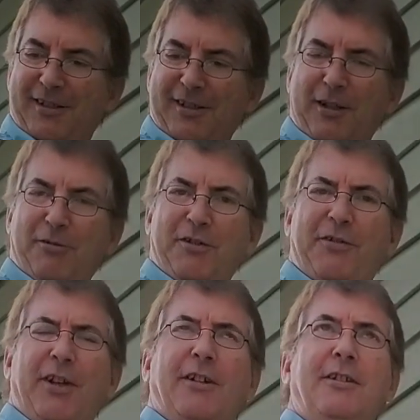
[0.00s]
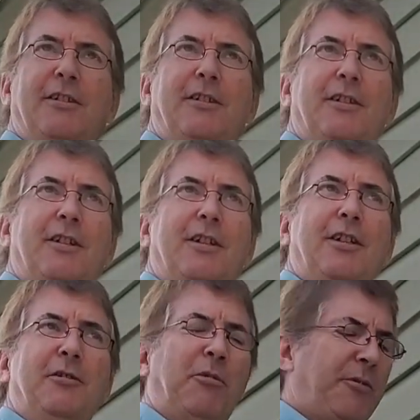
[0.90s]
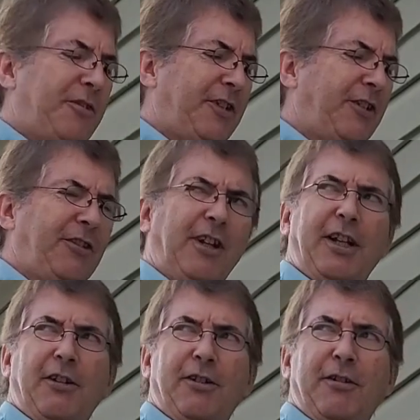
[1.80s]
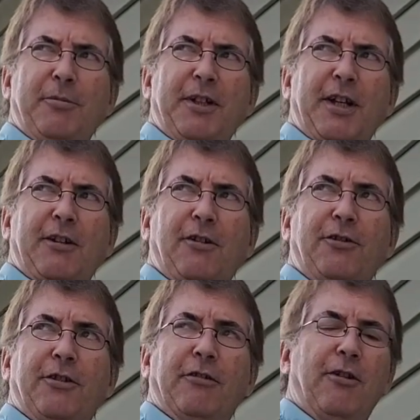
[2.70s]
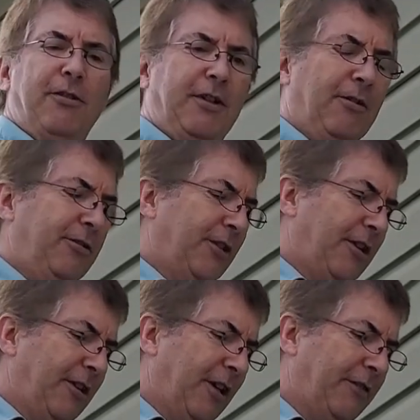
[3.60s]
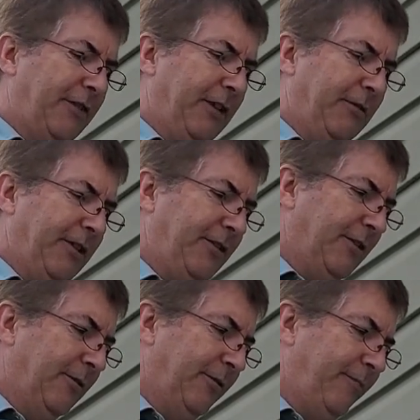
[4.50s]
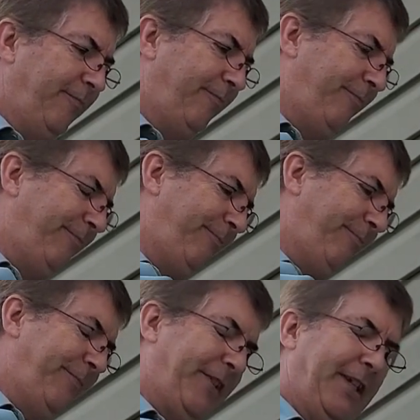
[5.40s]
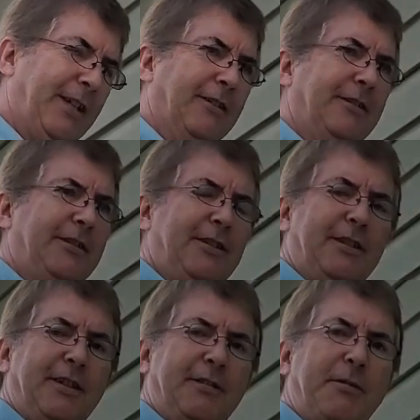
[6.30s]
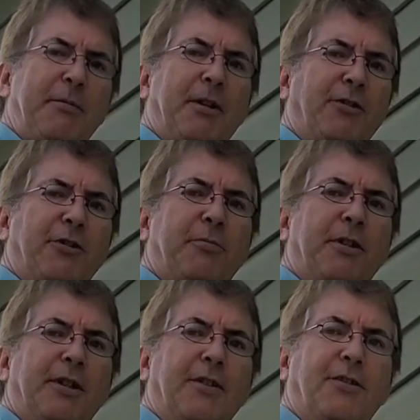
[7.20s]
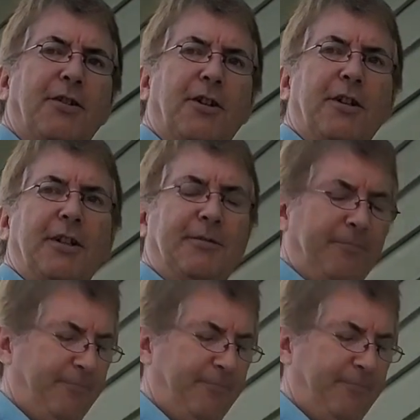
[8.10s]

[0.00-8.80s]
It was a fail. Well, with the sensor light out here being that close to the road, it goes on and off anyway, so, you know, maybe I'll just put a dusk to dawn in.